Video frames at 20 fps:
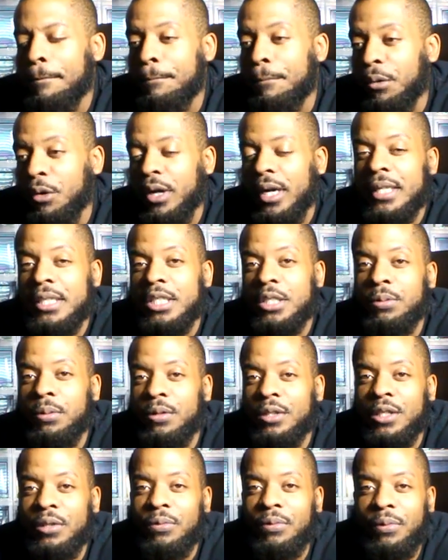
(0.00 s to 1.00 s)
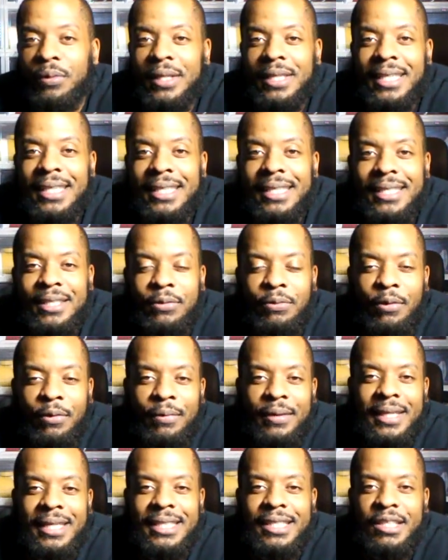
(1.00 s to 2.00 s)
Breds are supposed to release,
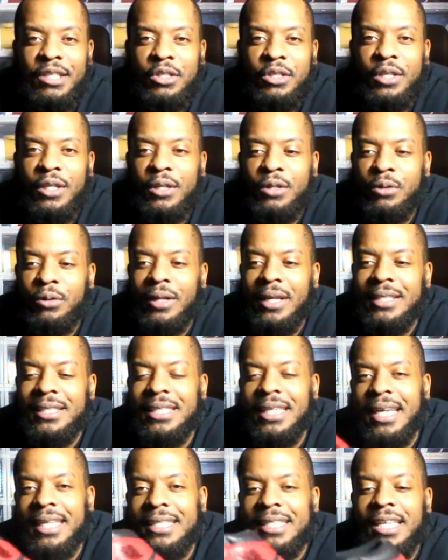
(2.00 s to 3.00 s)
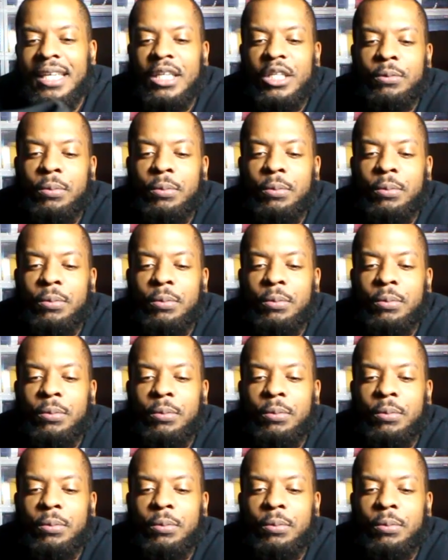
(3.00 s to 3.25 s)
re-release this year, 2019.